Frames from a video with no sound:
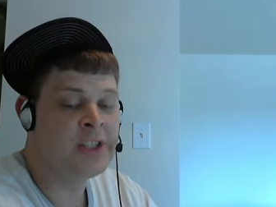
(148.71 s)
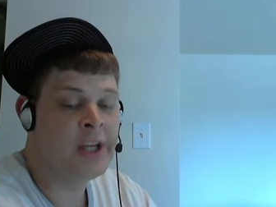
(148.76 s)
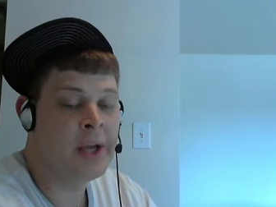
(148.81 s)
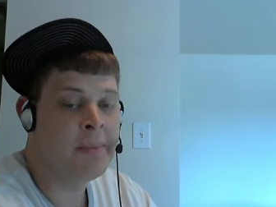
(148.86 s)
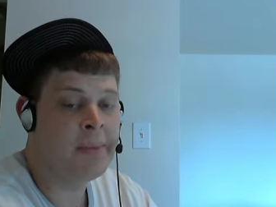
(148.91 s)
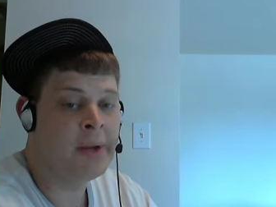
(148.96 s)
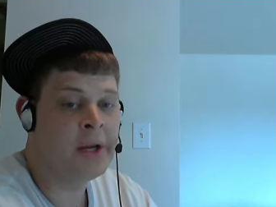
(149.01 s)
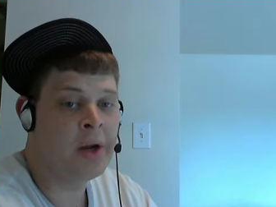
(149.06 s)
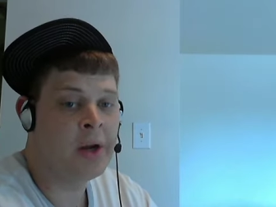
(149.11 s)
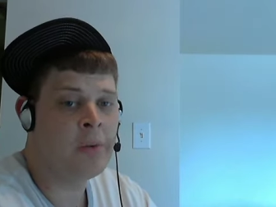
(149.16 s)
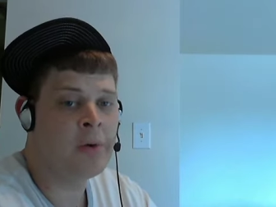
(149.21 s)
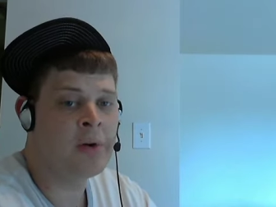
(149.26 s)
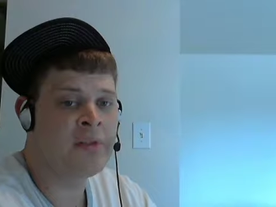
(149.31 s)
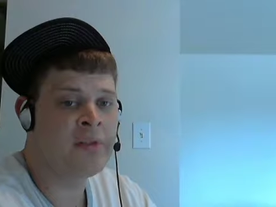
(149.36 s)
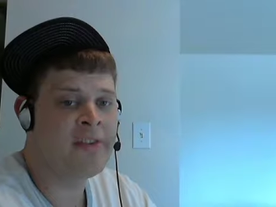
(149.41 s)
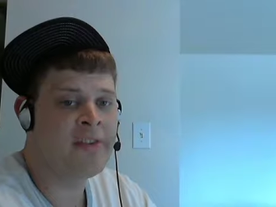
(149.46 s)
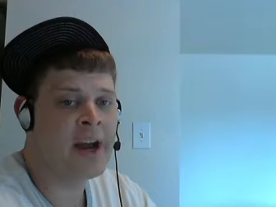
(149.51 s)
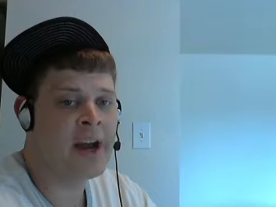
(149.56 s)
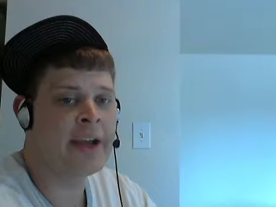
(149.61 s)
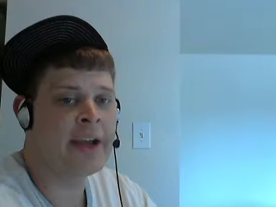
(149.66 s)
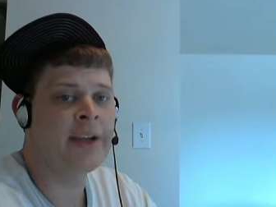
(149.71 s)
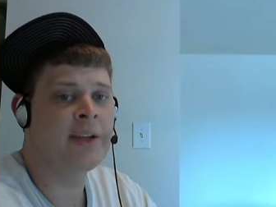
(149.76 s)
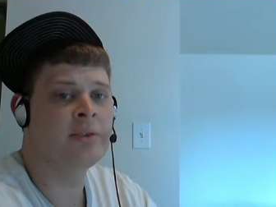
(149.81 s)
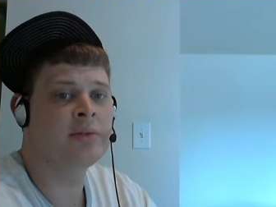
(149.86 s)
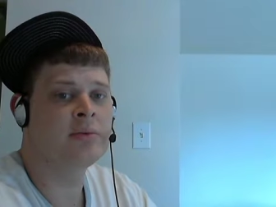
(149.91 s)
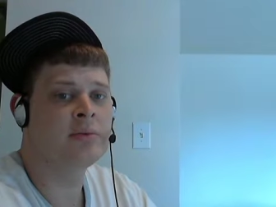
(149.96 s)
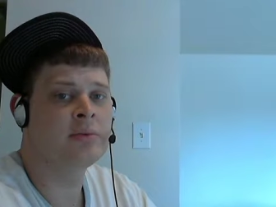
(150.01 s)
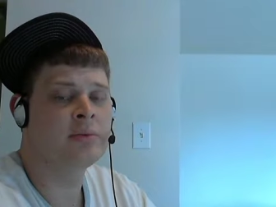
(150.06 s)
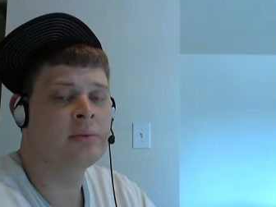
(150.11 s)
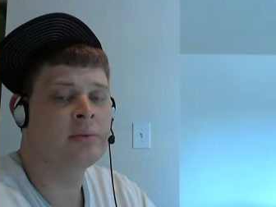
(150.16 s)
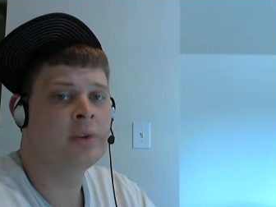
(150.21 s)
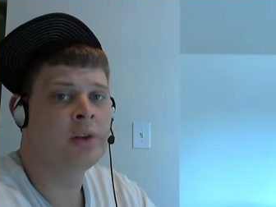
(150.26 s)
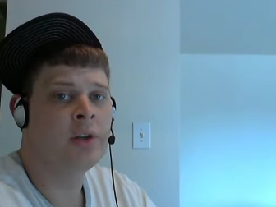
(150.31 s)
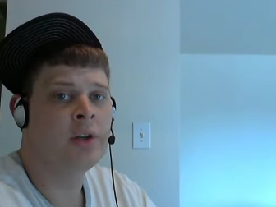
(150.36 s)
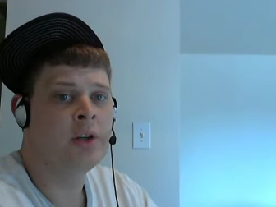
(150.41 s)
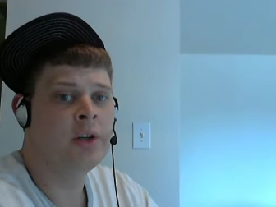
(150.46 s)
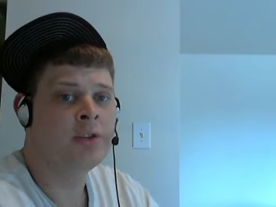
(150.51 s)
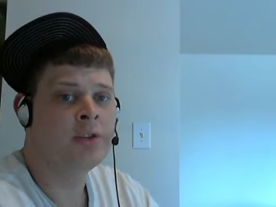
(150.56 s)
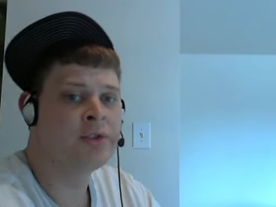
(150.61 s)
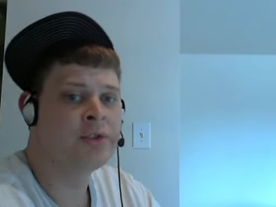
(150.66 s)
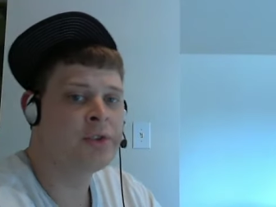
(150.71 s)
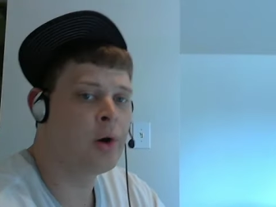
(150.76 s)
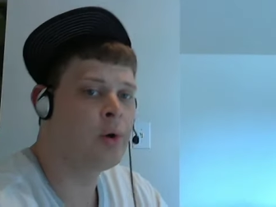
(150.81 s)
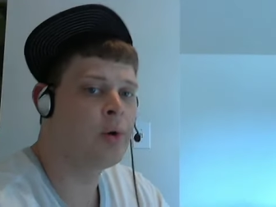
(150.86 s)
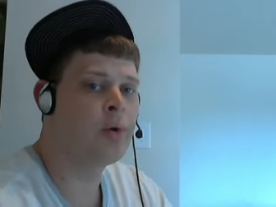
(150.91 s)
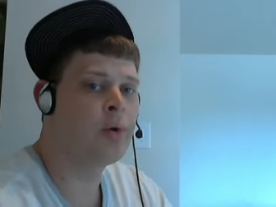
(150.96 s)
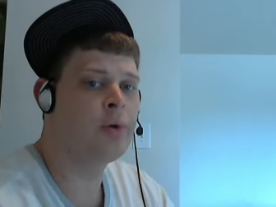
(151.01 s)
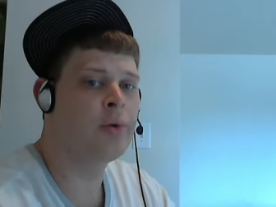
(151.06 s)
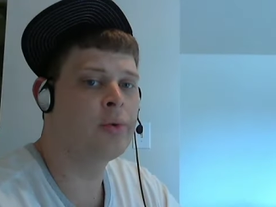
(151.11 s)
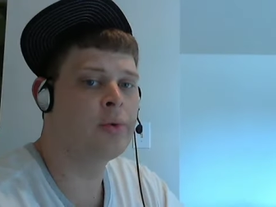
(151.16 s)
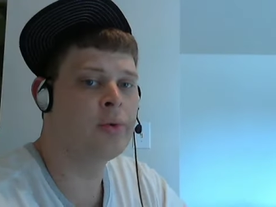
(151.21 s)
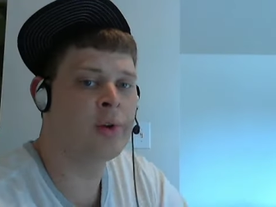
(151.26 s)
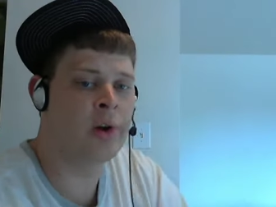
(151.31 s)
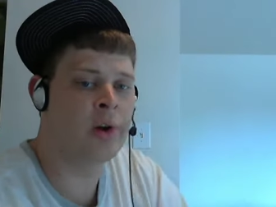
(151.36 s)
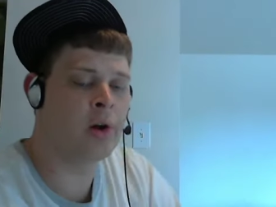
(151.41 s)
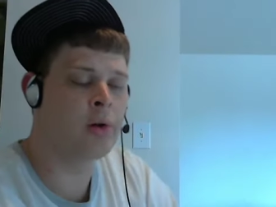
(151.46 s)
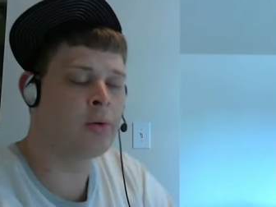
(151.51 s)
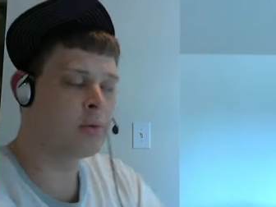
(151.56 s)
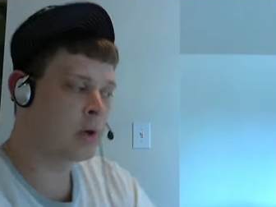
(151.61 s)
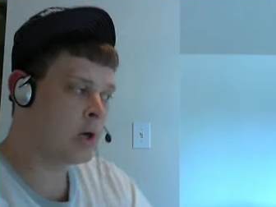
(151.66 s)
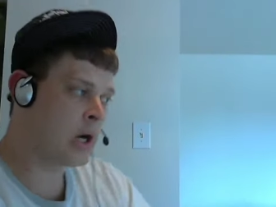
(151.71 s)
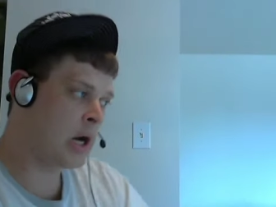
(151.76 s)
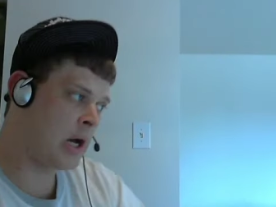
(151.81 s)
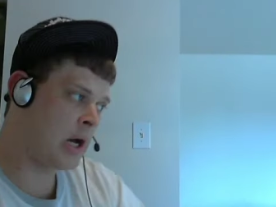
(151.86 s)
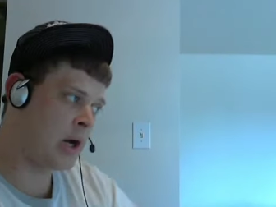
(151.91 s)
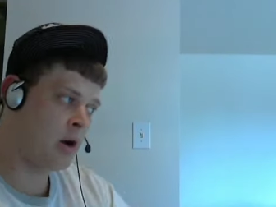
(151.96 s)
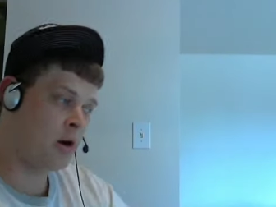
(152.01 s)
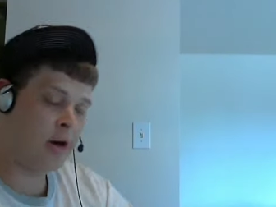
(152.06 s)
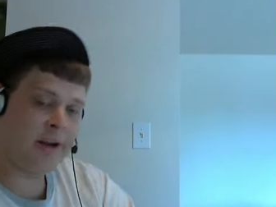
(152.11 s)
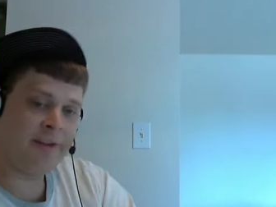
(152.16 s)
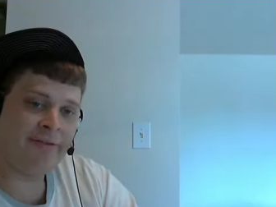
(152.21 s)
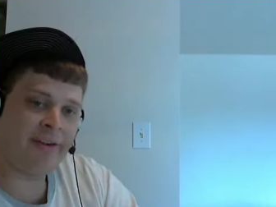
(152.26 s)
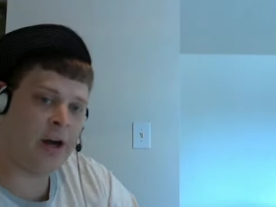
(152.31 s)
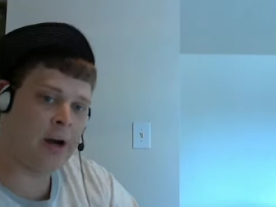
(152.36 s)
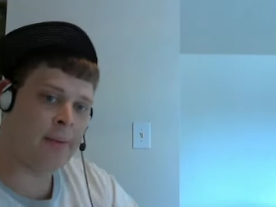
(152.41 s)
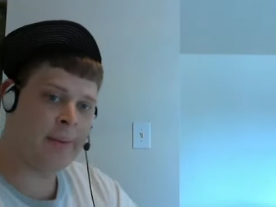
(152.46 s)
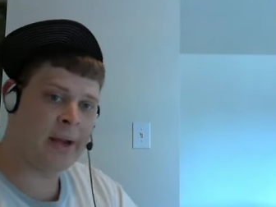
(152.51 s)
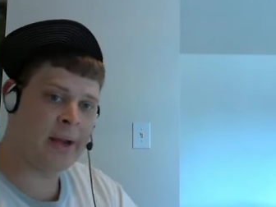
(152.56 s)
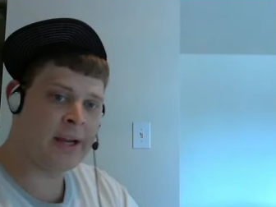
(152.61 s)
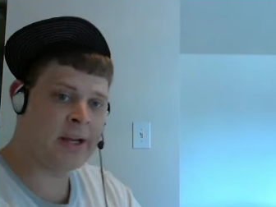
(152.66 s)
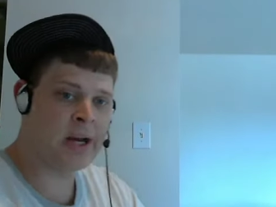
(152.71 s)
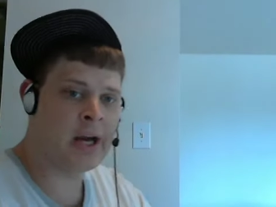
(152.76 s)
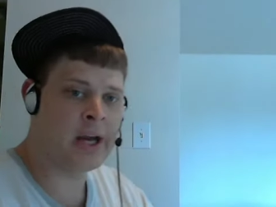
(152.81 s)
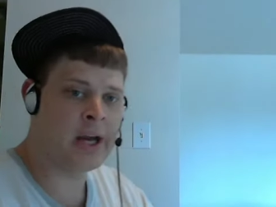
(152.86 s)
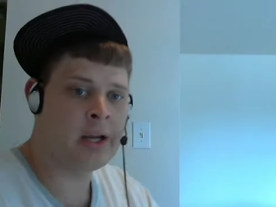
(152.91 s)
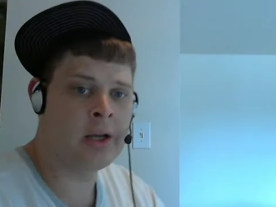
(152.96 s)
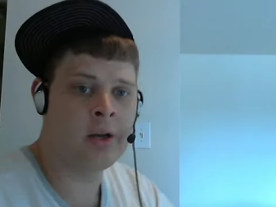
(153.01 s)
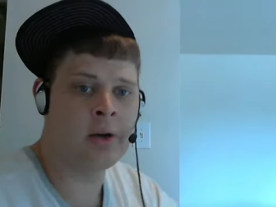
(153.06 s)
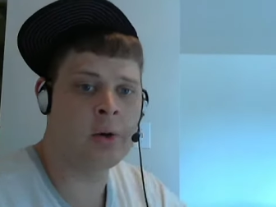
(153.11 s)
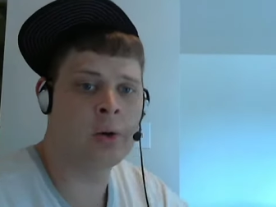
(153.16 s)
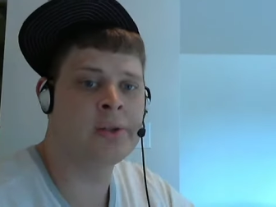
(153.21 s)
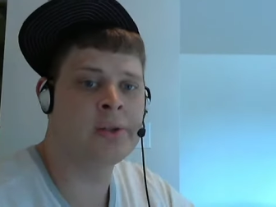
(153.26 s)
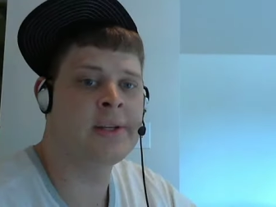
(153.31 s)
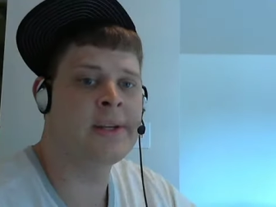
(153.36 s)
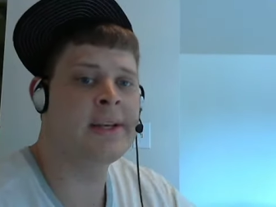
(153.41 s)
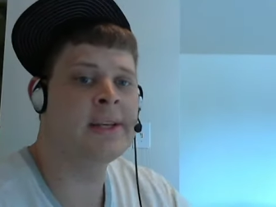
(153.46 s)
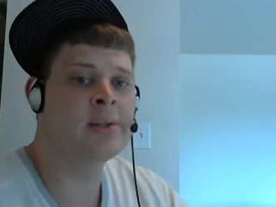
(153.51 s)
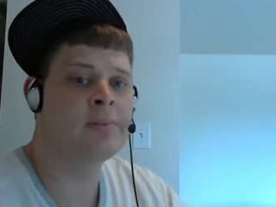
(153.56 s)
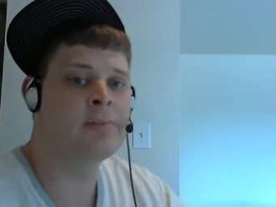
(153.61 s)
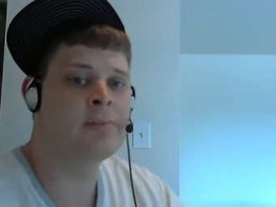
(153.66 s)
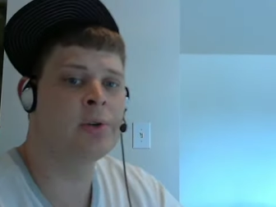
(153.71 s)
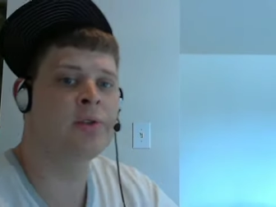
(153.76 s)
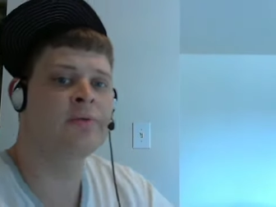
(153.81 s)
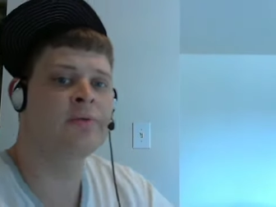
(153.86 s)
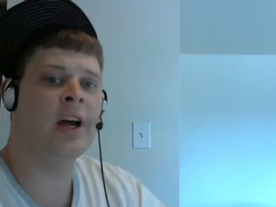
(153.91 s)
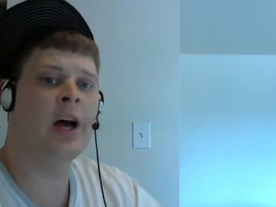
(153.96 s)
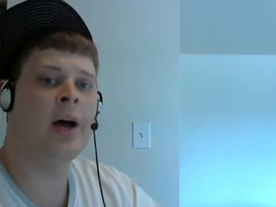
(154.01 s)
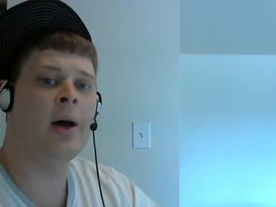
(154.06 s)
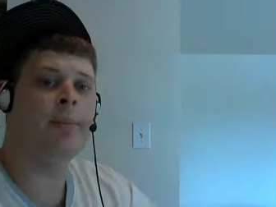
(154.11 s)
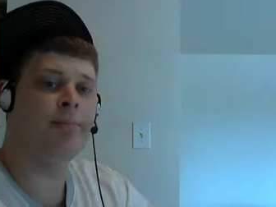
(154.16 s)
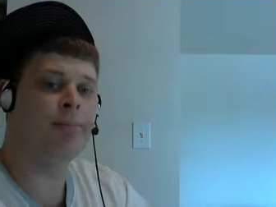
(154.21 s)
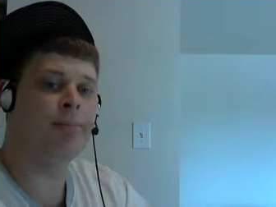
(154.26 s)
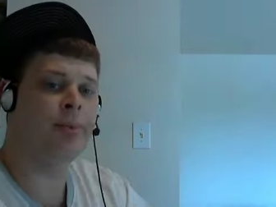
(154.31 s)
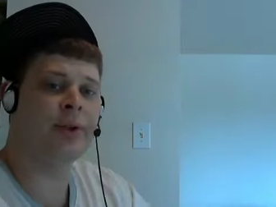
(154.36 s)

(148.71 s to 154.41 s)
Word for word: Timmy don't want to fight, so you know Khan already fought Maidana and Ortiz moved up,